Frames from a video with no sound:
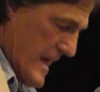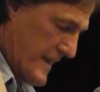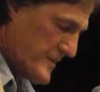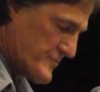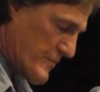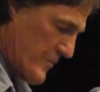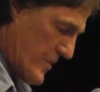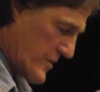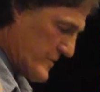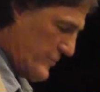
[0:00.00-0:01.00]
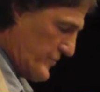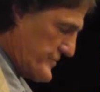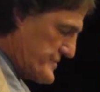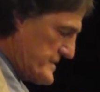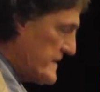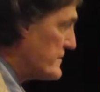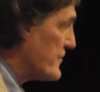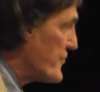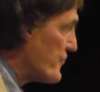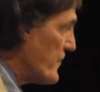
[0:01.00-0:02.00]
And it is remarkable to see
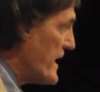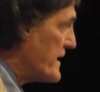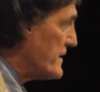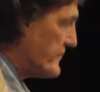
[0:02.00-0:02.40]
the thread